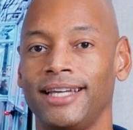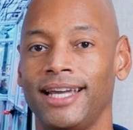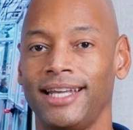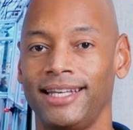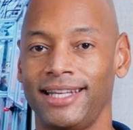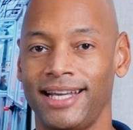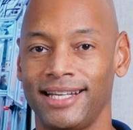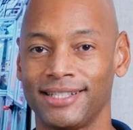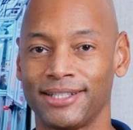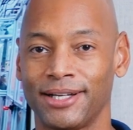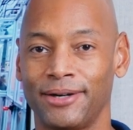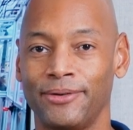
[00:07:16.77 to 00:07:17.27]
And
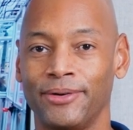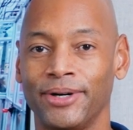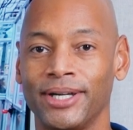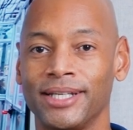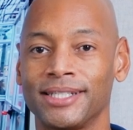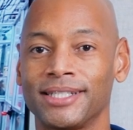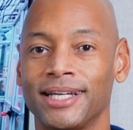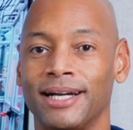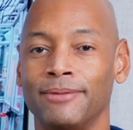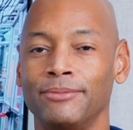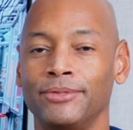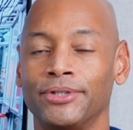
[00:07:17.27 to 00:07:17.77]
as
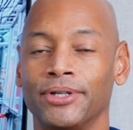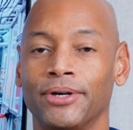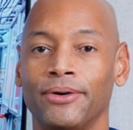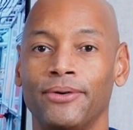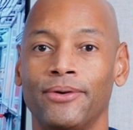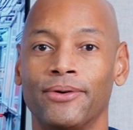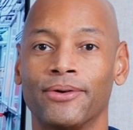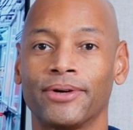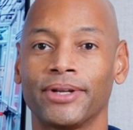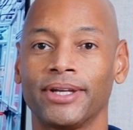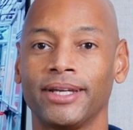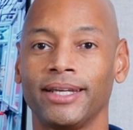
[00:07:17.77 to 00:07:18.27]
always, I'm Joe
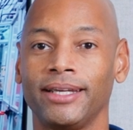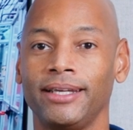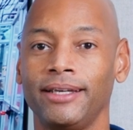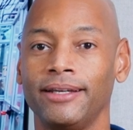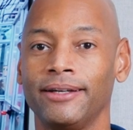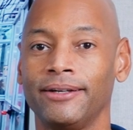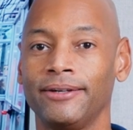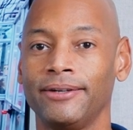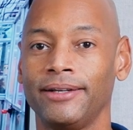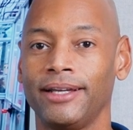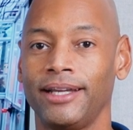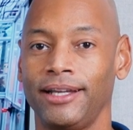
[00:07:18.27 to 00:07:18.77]
Ordia
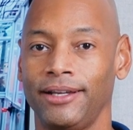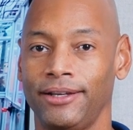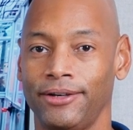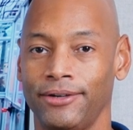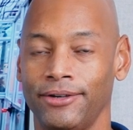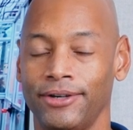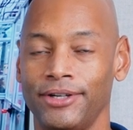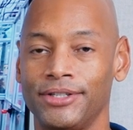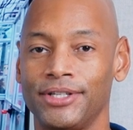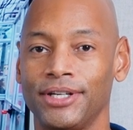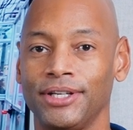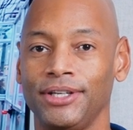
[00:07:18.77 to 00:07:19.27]
here,
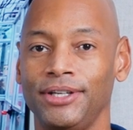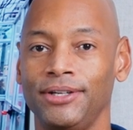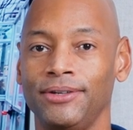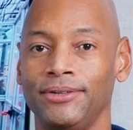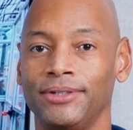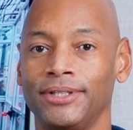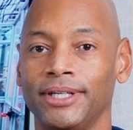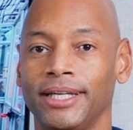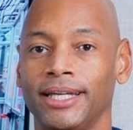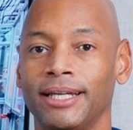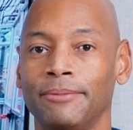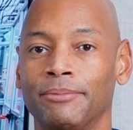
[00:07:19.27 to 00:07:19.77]
encouraging you
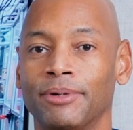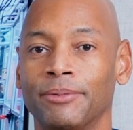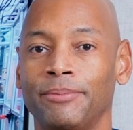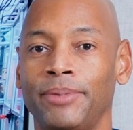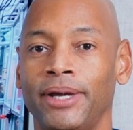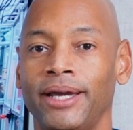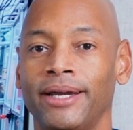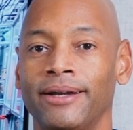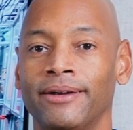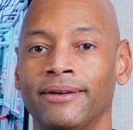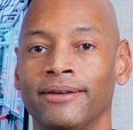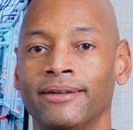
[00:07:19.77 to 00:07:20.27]
to get
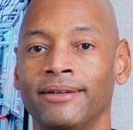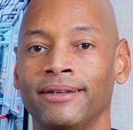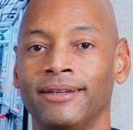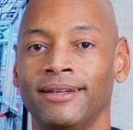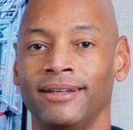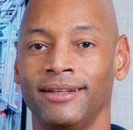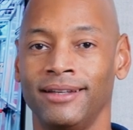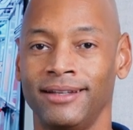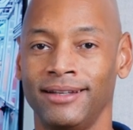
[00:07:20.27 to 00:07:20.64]
prepared